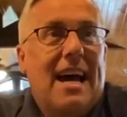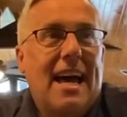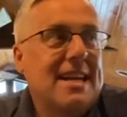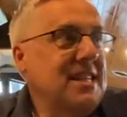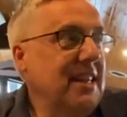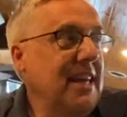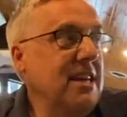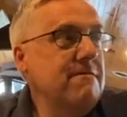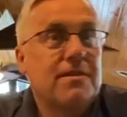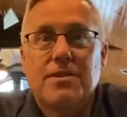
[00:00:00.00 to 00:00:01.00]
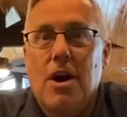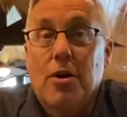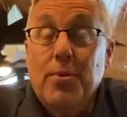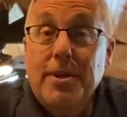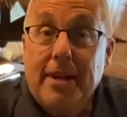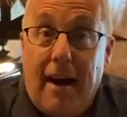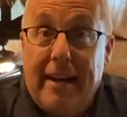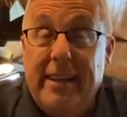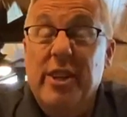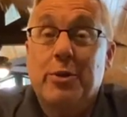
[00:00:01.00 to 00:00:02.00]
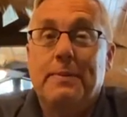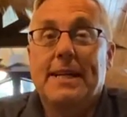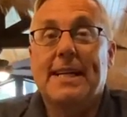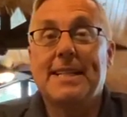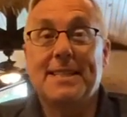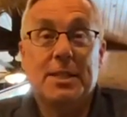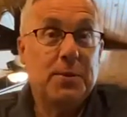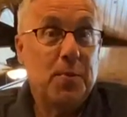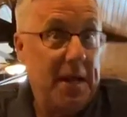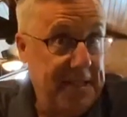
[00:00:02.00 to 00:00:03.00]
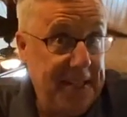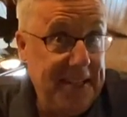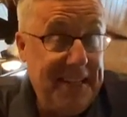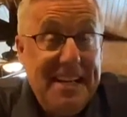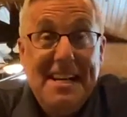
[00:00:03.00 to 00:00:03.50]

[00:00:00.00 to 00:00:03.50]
I had to leave Dogwood Cottage because it's rented,